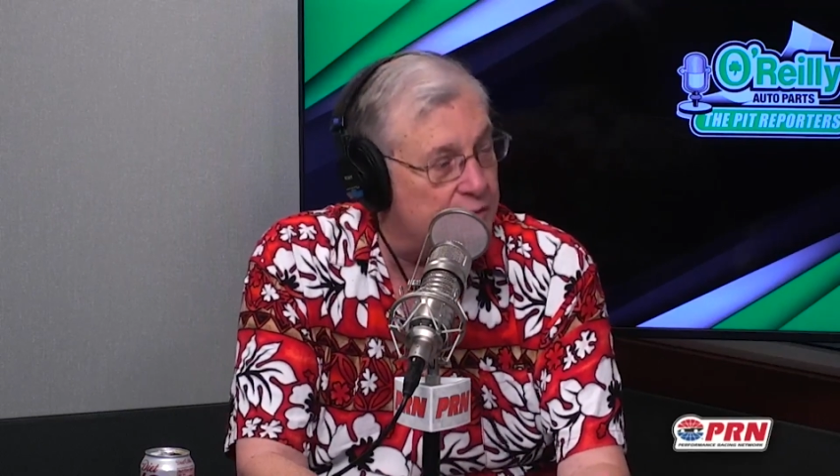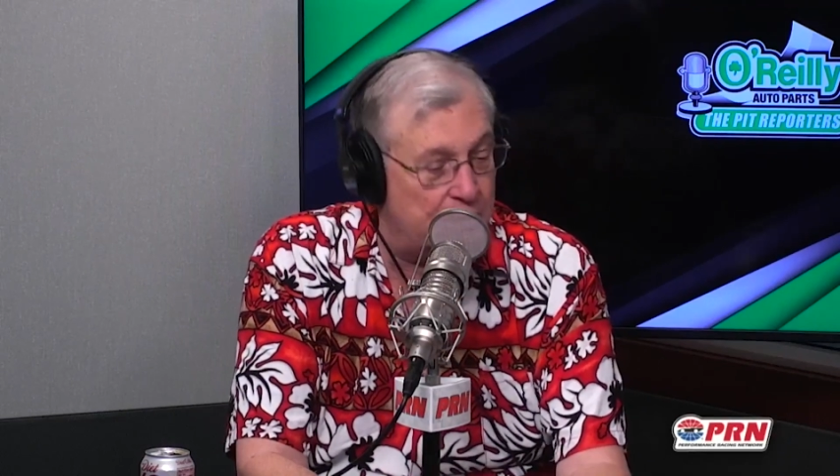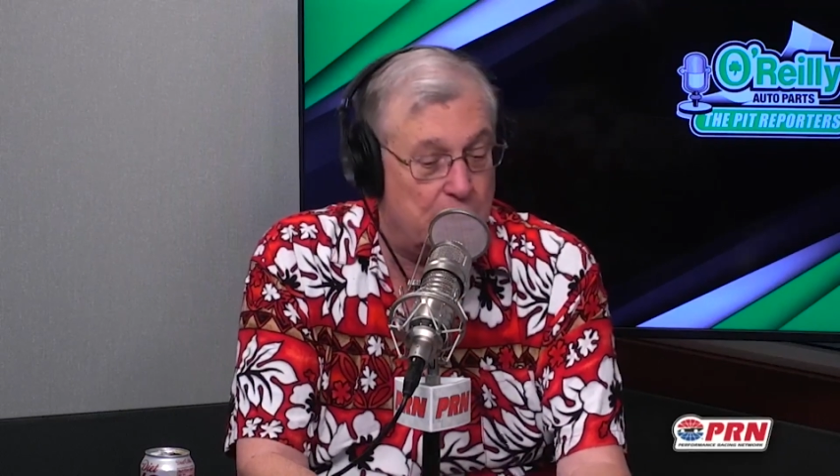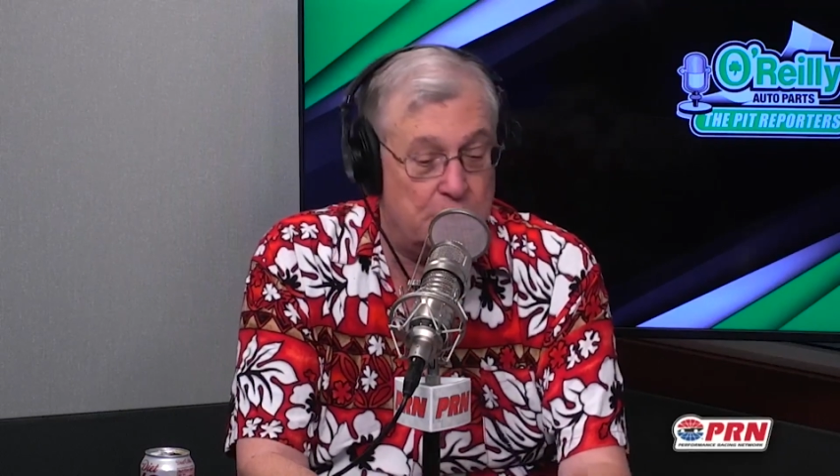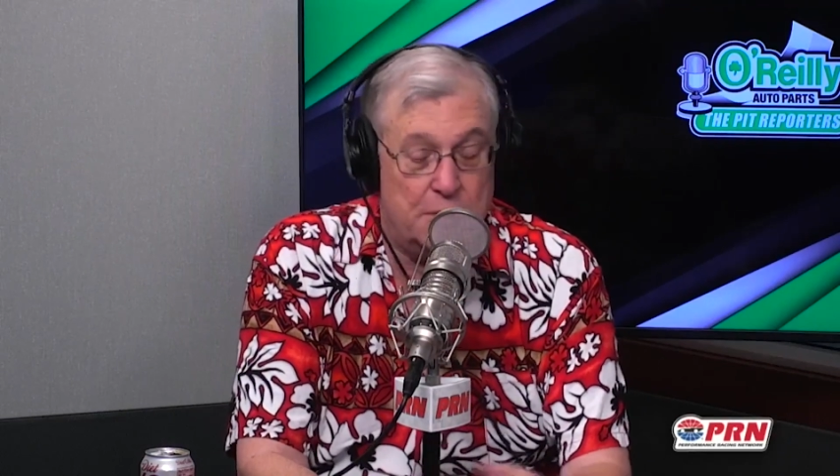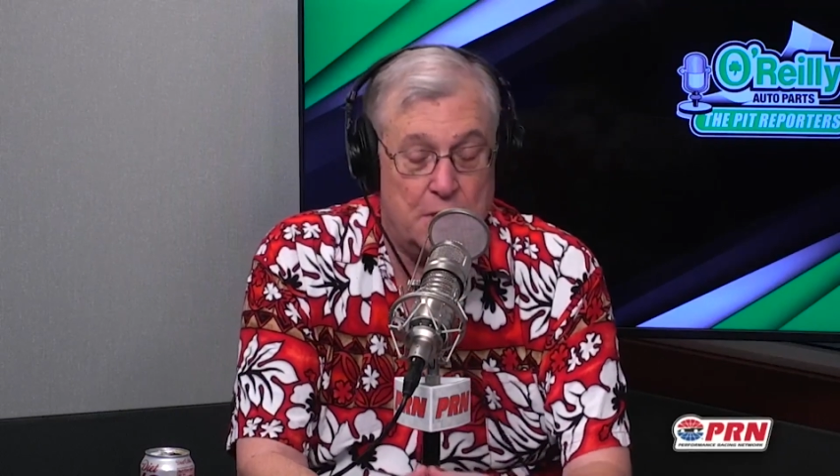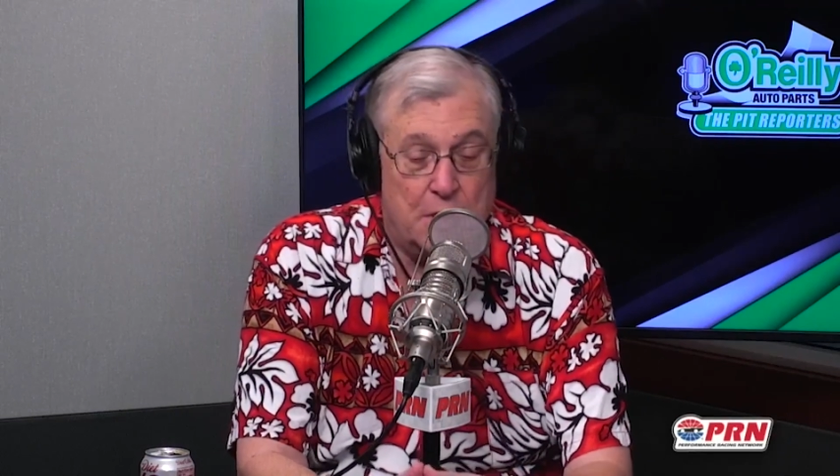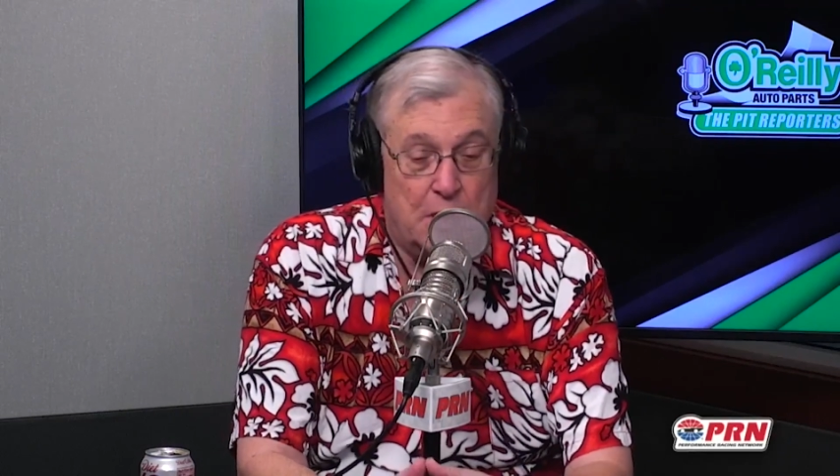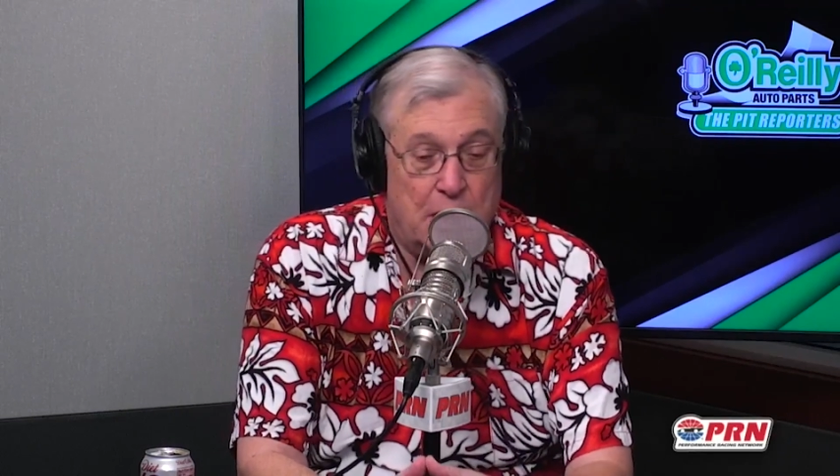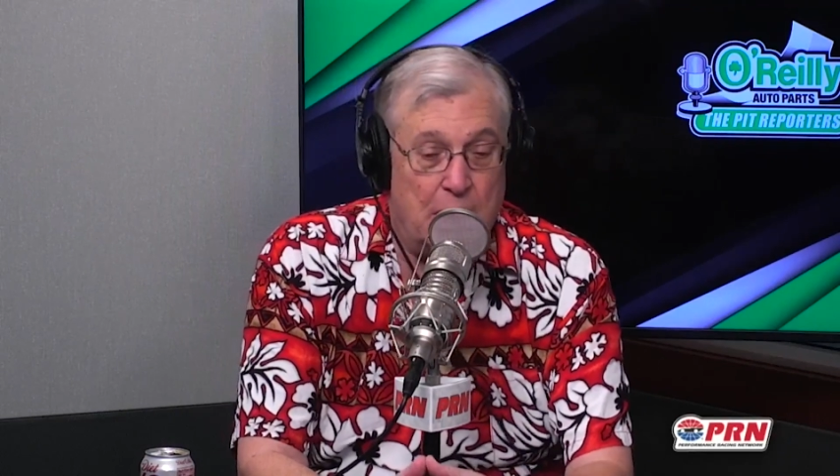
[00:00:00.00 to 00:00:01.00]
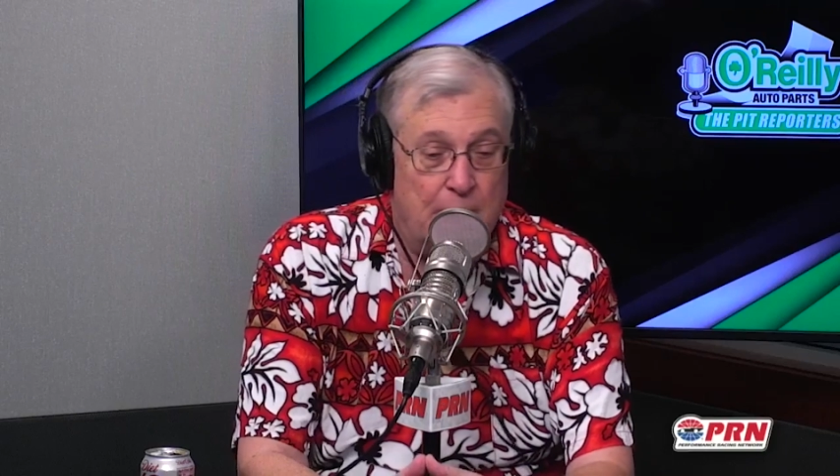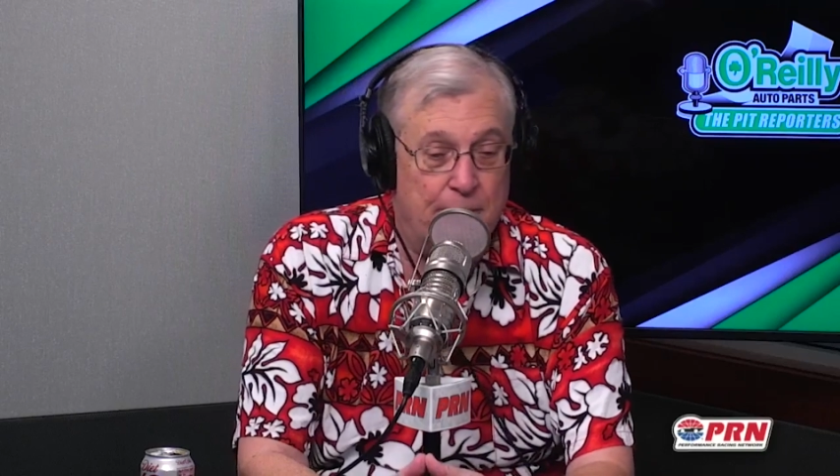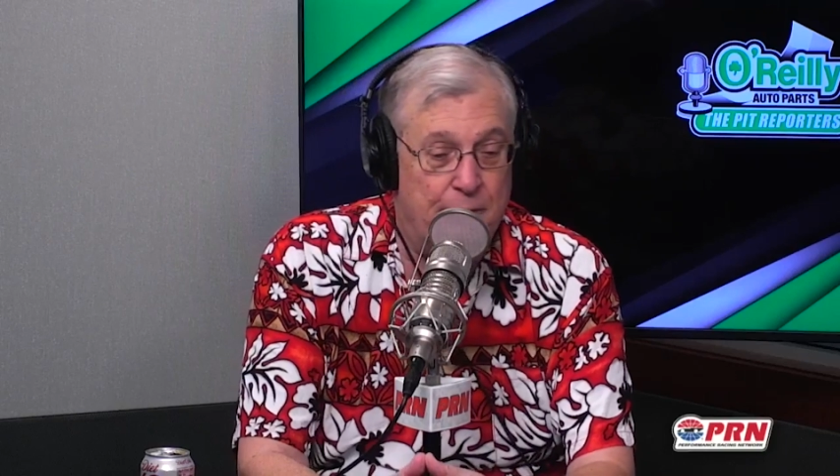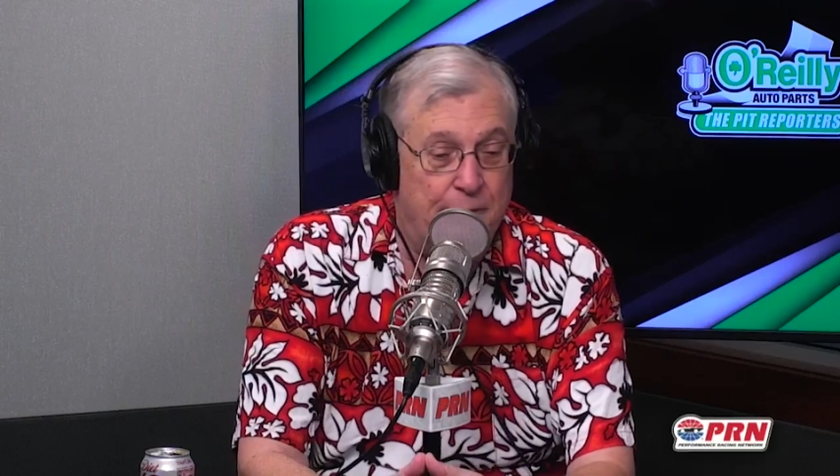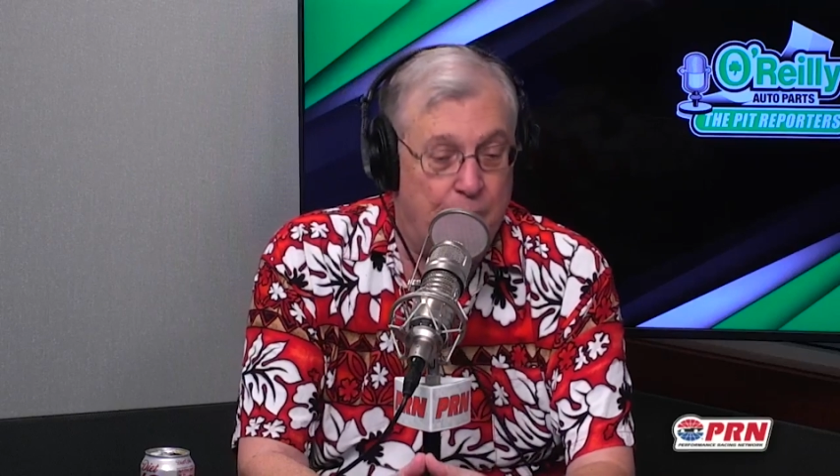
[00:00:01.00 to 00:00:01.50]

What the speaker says: So the